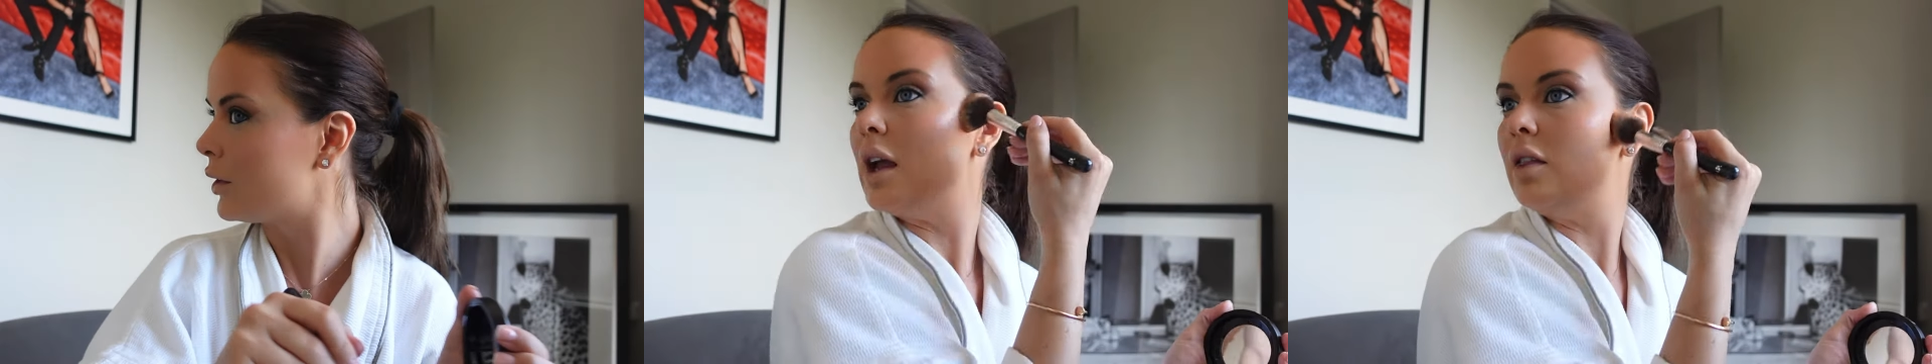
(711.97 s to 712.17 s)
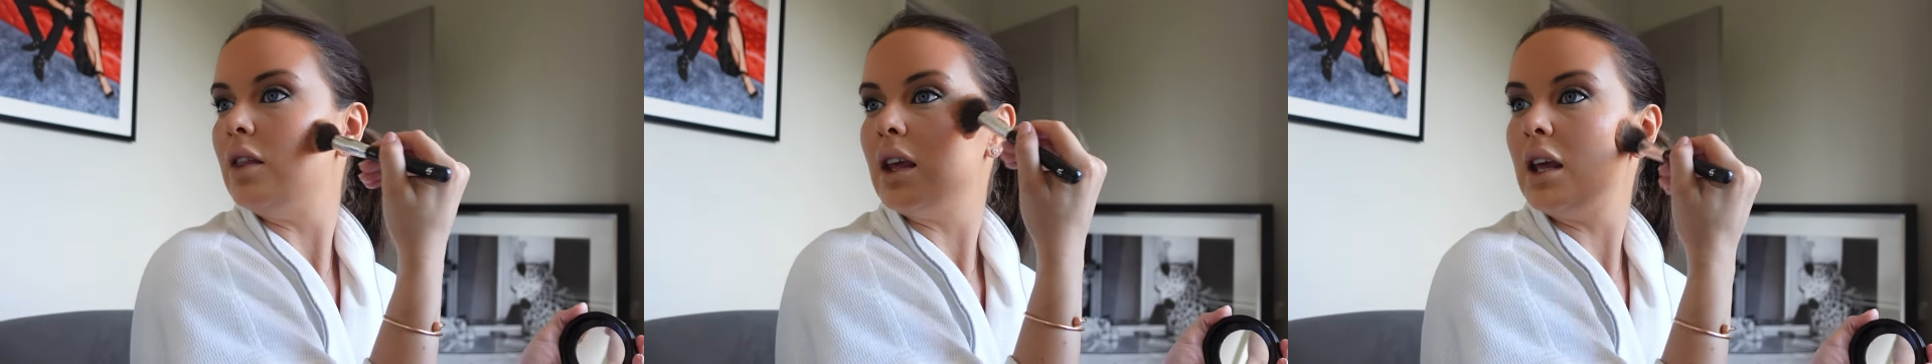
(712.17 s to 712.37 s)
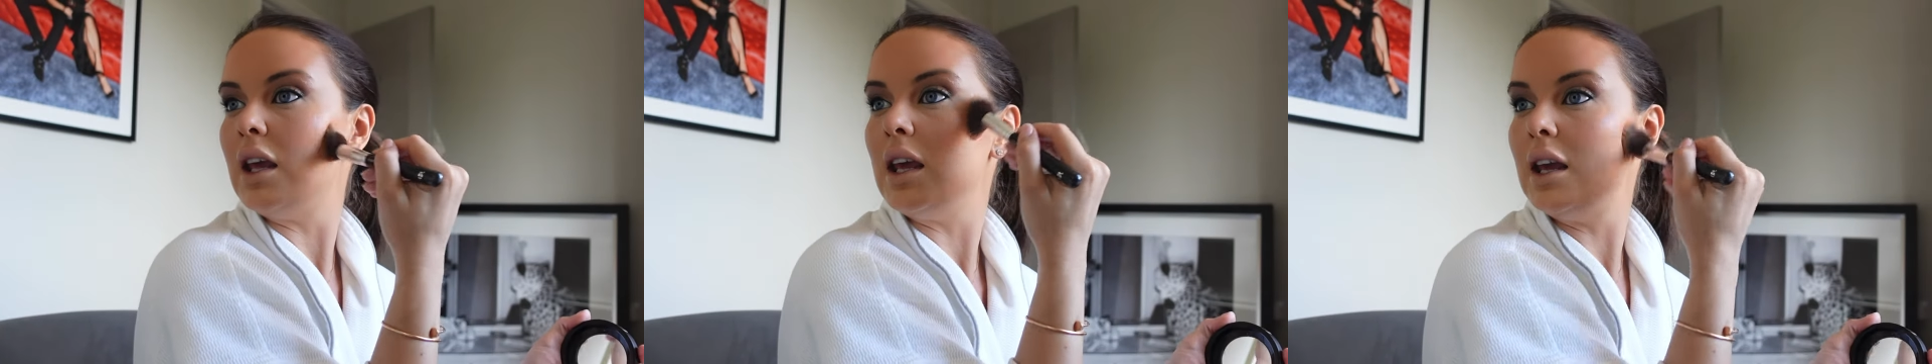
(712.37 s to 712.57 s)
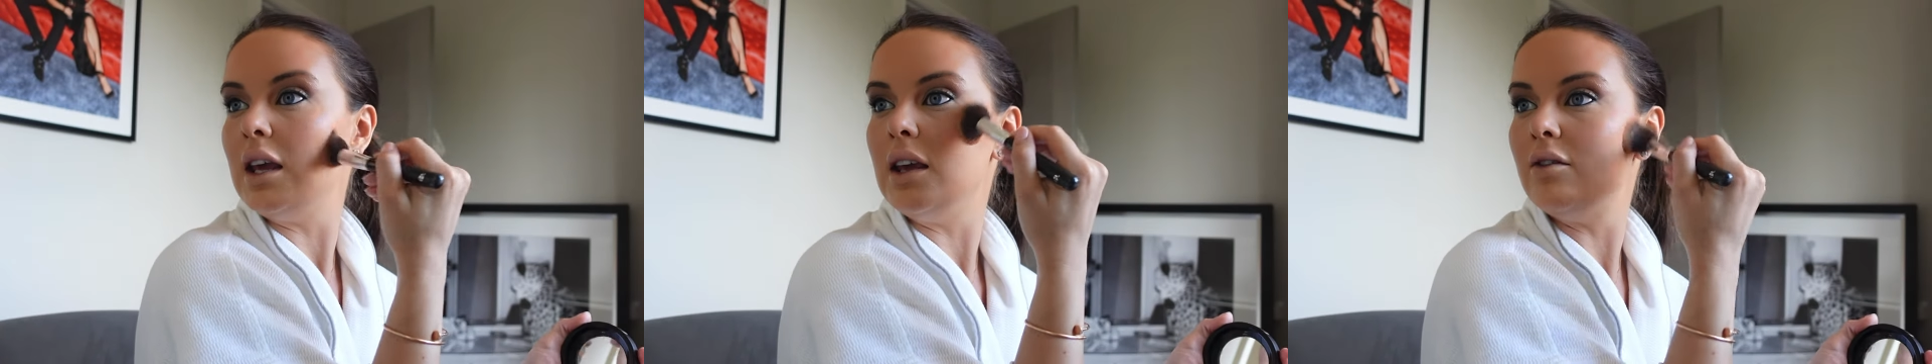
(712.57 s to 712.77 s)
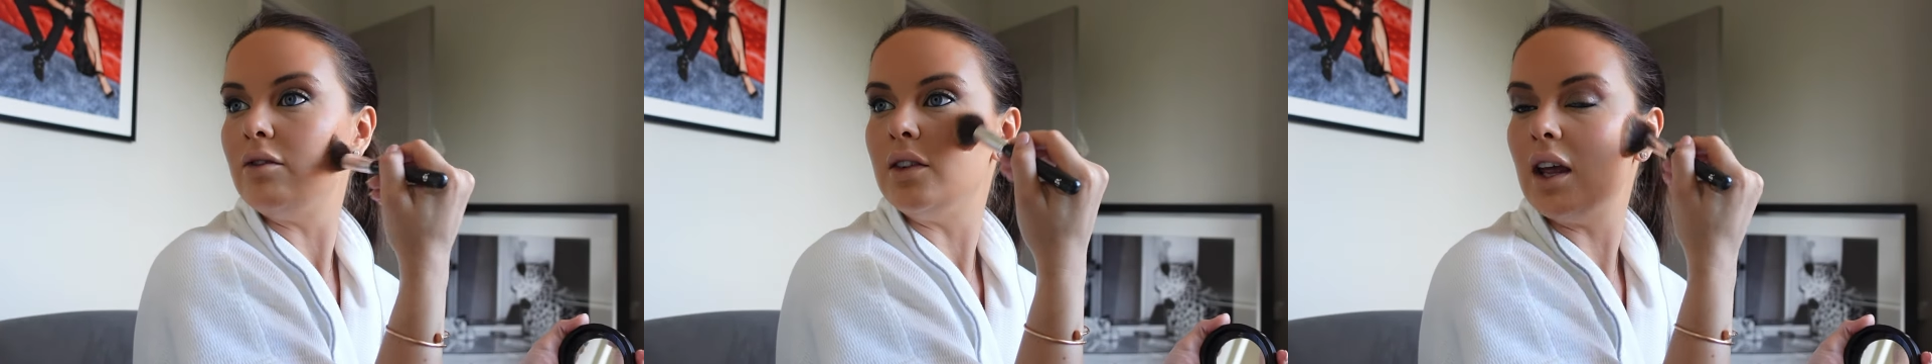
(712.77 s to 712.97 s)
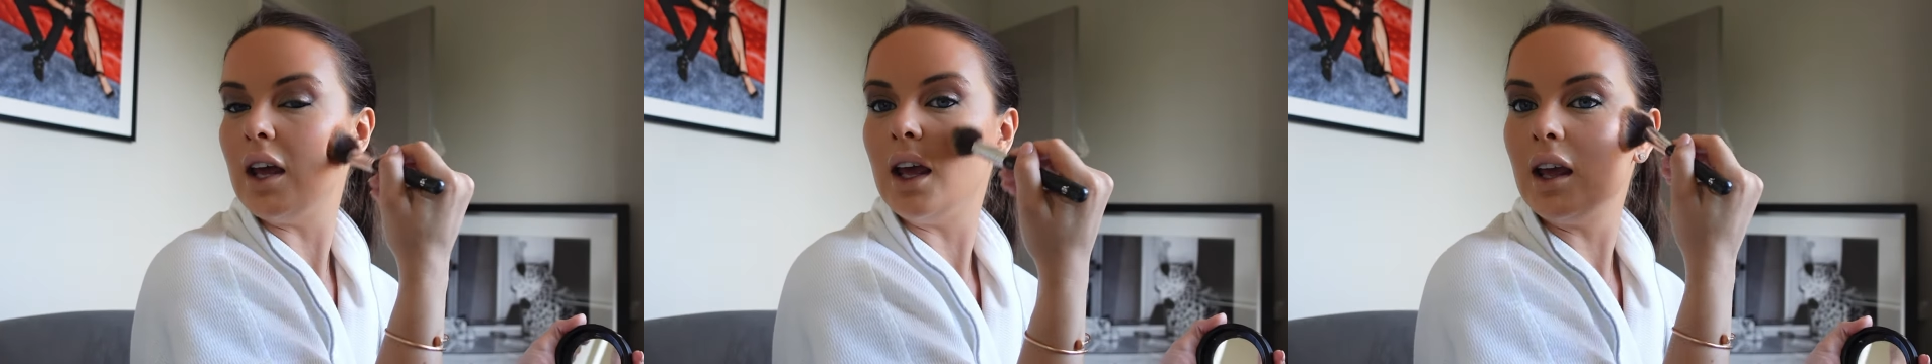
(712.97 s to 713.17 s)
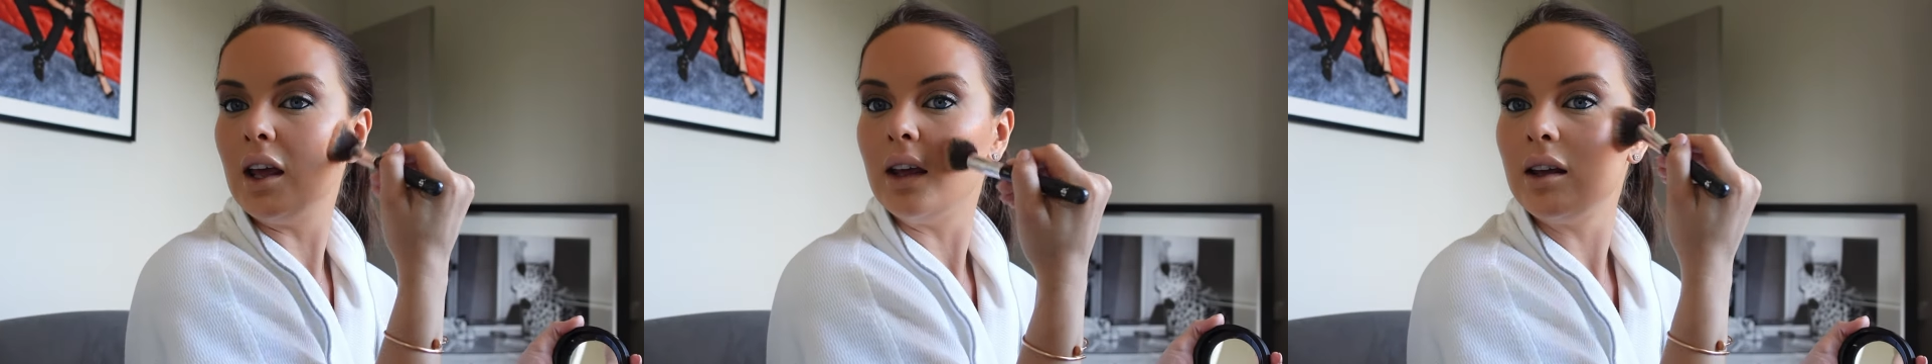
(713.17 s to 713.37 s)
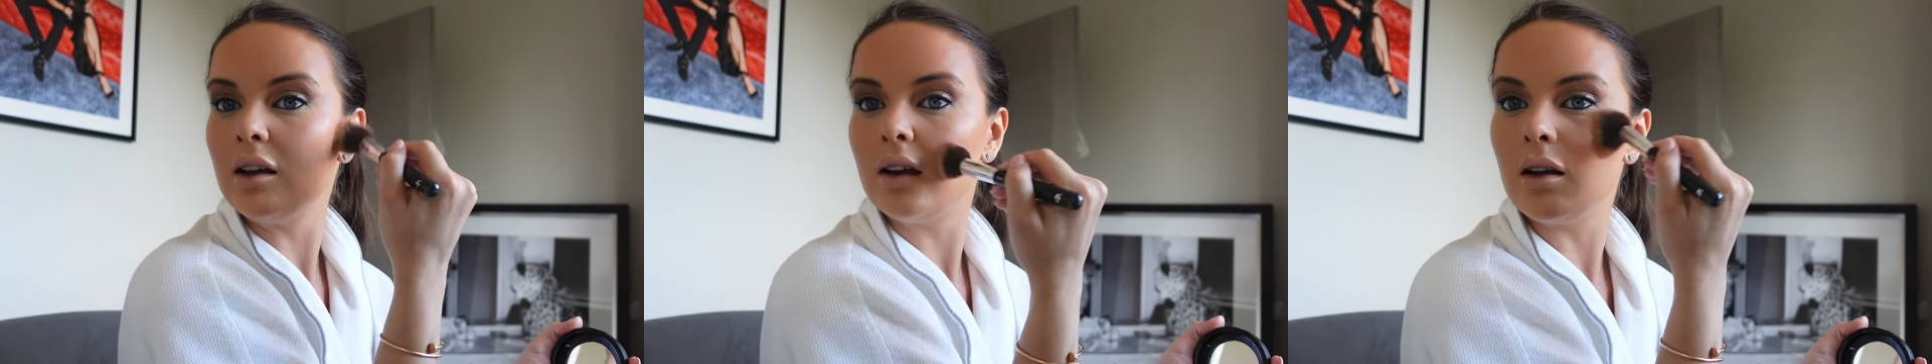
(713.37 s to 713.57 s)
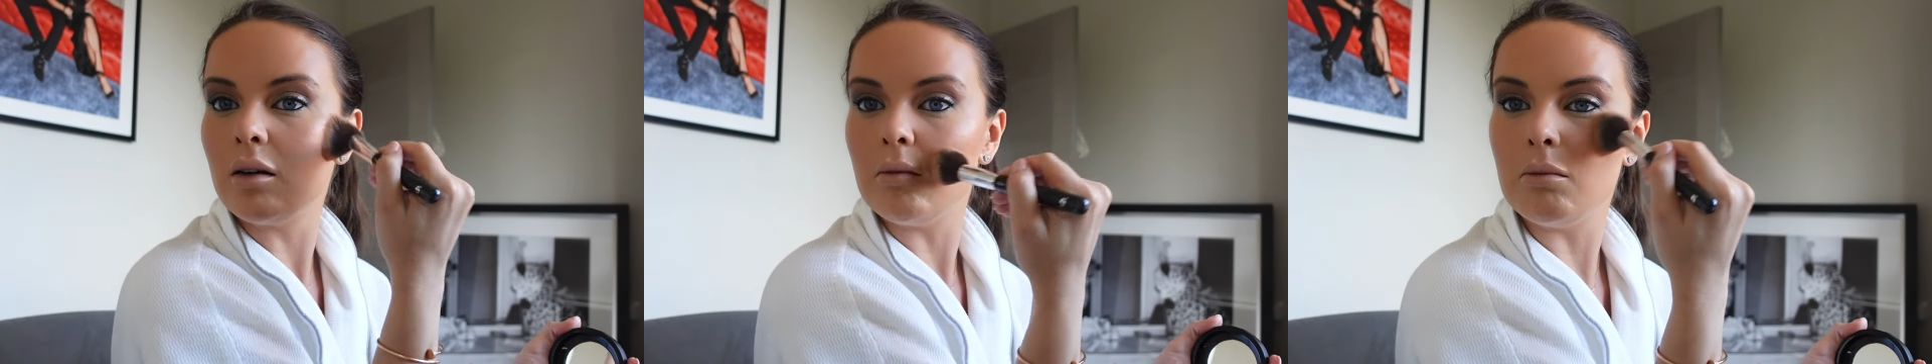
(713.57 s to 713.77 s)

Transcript: In the evening,